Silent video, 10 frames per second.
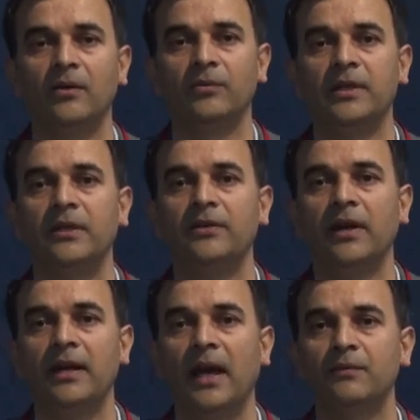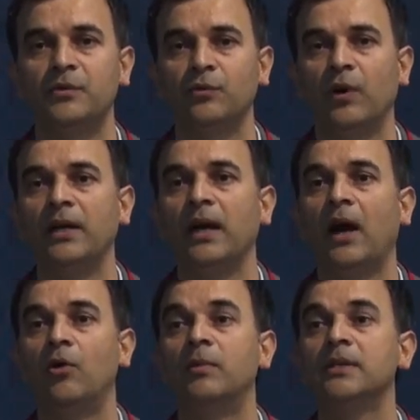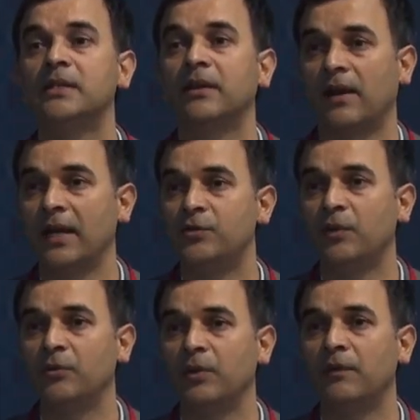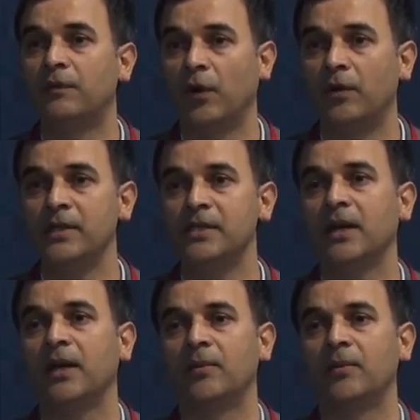we don't really have to worry how much the right wing will flourish,